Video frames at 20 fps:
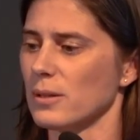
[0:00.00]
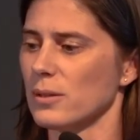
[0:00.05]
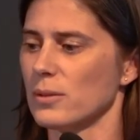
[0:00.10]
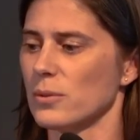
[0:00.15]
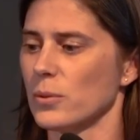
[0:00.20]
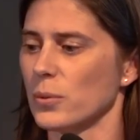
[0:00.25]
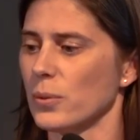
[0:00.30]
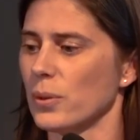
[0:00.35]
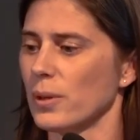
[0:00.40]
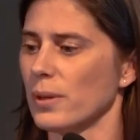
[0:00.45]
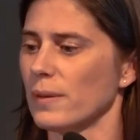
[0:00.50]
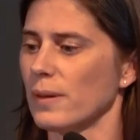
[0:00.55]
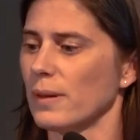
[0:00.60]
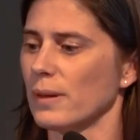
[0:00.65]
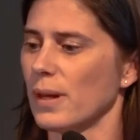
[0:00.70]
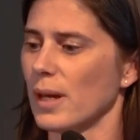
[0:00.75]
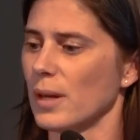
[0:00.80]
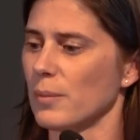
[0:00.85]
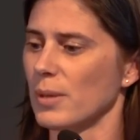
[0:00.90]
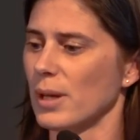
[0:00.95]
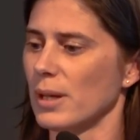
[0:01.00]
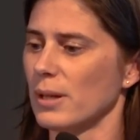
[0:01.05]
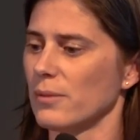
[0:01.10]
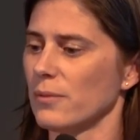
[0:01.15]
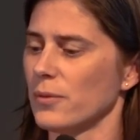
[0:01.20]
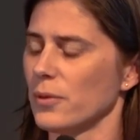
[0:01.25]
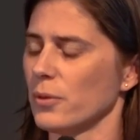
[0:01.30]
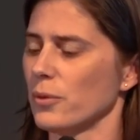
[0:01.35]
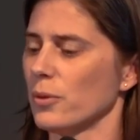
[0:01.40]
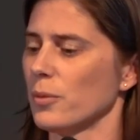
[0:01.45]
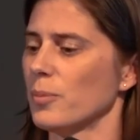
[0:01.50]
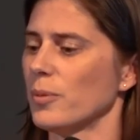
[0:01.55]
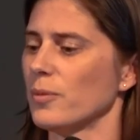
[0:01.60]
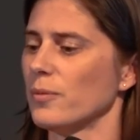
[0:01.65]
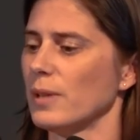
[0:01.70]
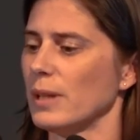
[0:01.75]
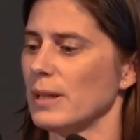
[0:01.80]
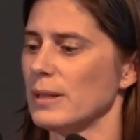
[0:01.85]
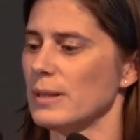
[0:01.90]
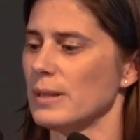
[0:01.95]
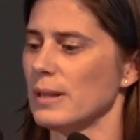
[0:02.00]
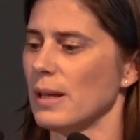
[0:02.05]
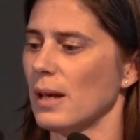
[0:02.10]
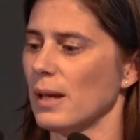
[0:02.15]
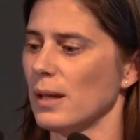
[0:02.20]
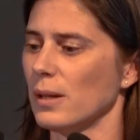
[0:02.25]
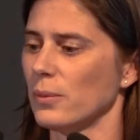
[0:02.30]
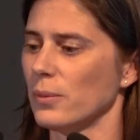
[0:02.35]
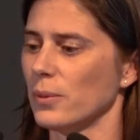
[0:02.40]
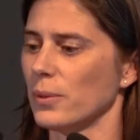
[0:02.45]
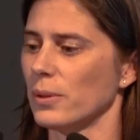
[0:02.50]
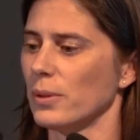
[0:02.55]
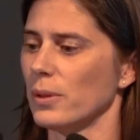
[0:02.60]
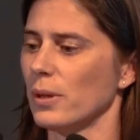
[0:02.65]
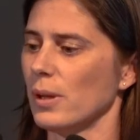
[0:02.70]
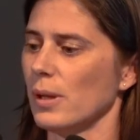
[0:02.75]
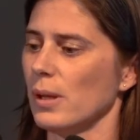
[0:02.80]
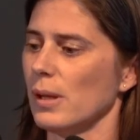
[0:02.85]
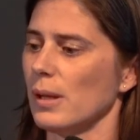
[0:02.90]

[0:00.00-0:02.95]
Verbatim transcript: story that came out of the group of Nancy Haywood.